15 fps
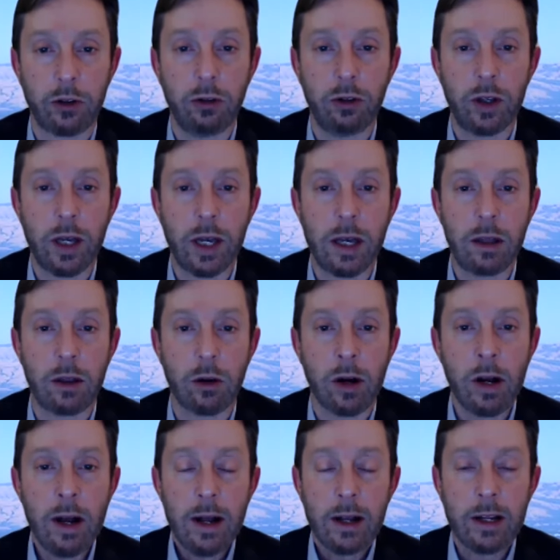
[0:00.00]
using
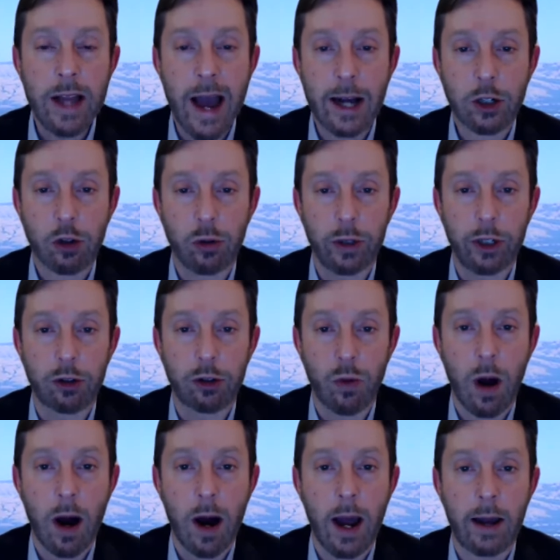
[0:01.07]
either naturally
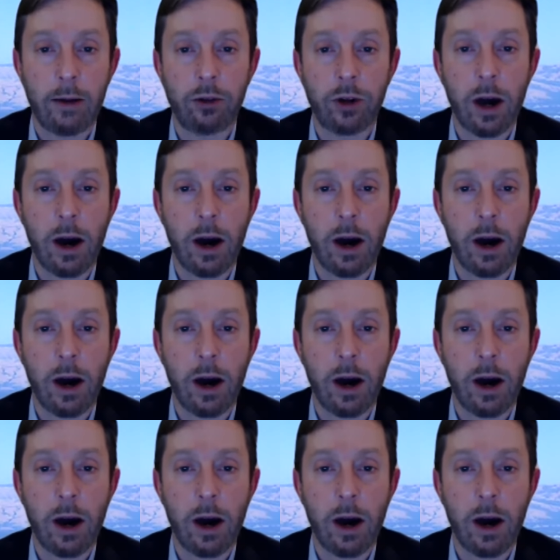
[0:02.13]
derived,